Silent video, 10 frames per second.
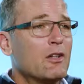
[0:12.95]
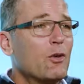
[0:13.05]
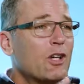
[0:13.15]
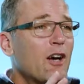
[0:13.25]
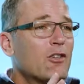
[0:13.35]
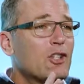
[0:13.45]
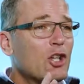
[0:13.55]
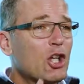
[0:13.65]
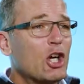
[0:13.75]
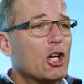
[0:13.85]
So it covers a
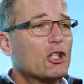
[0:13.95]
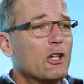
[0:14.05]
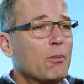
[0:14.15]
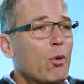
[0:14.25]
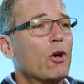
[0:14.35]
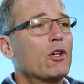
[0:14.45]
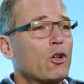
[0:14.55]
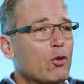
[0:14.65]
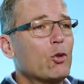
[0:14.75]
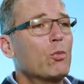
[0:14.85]
large and important
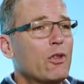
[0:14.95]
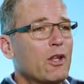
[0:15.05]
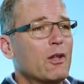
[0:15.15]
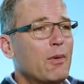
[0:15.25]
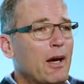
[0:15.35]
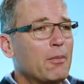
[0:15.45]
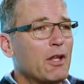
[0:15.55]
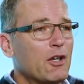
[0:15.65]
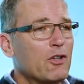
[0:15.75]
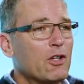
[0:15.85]
group within the
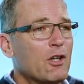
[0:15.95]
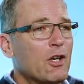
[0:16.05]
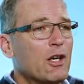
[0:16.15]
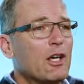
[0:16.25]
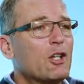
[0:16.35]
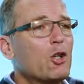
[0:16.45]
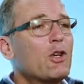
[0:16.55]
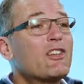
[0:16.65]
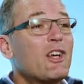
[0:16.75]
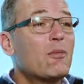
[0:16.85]
population,
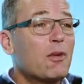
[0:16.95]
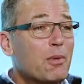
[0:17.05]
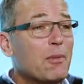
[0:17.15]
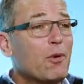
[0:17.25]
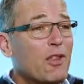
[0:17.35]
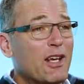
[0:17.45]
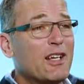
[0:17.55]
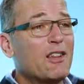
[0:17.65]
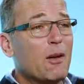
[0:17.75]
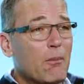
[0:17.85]
including some of the people that
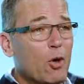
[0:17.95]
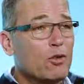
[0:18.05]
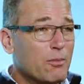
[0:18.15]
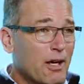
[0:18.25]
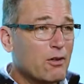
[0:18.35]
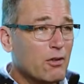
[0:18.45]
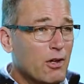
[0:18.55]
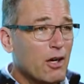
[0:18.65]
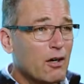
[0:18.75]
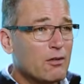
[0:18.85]
need the most medical
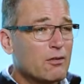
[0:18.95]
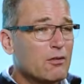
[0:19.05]
care.